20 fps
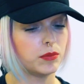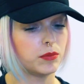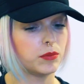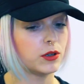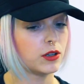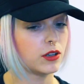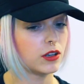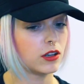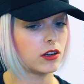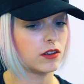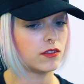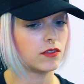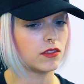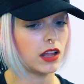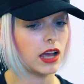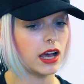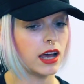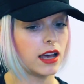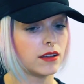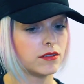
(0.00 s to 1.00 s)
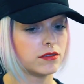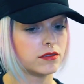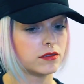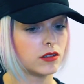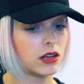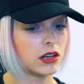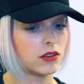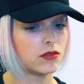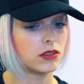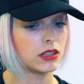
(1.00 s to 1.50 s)
period of life
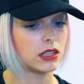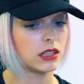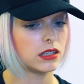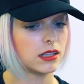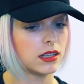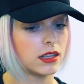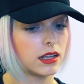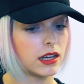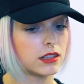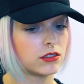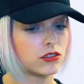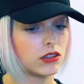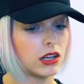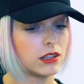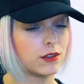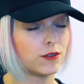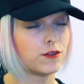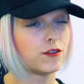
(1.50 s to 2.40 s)
where I really like tried to